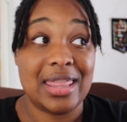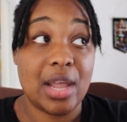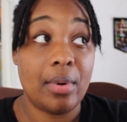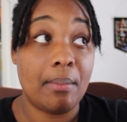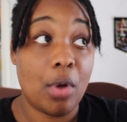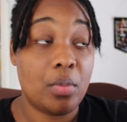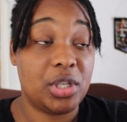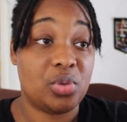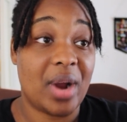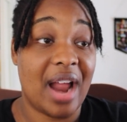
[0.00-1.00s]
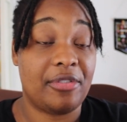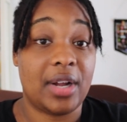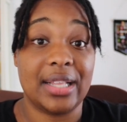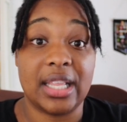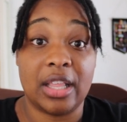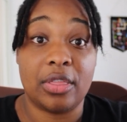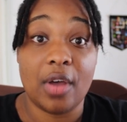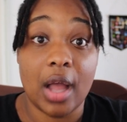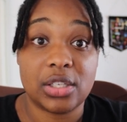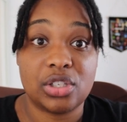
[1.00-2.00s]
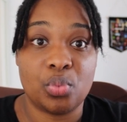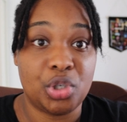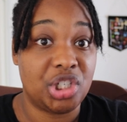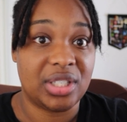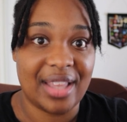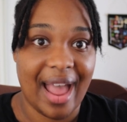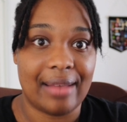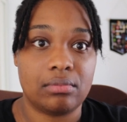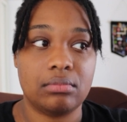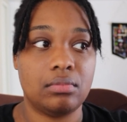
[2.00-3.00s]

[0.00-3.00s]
There were moments where I forgot that the thoughts were just that,